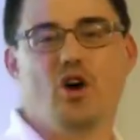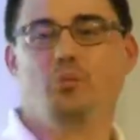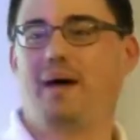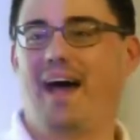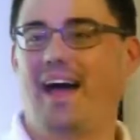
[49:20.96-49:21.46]

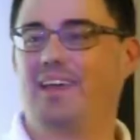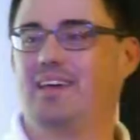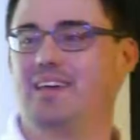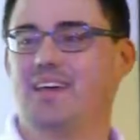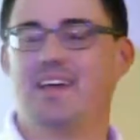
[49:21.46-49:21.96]
notepad.
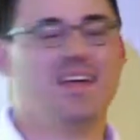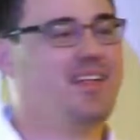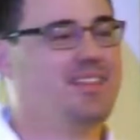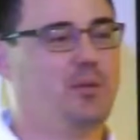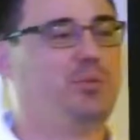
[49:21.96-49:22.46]

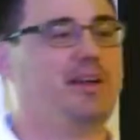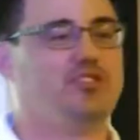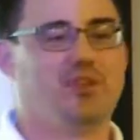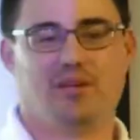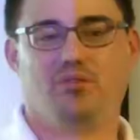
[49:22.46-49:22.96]
They're pretty
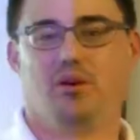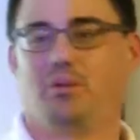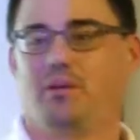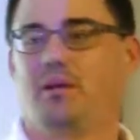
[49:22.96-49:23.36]
straightforward.